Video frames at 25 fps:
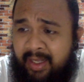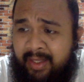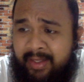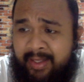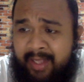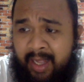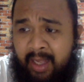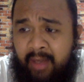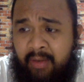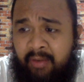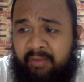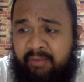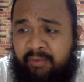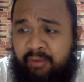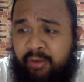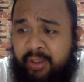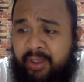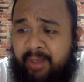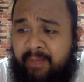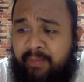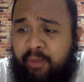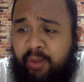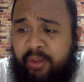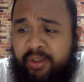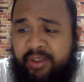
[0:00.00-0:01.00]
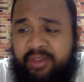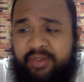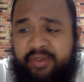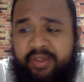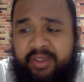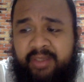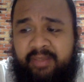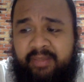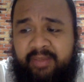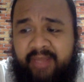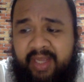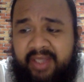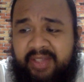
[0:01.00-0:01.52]
Now, for the Portland
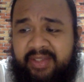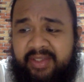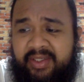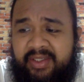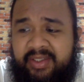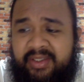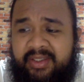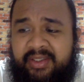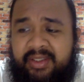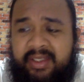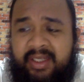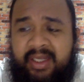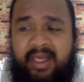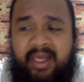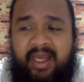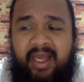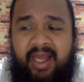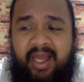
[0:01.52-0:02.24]
Trail Blazers,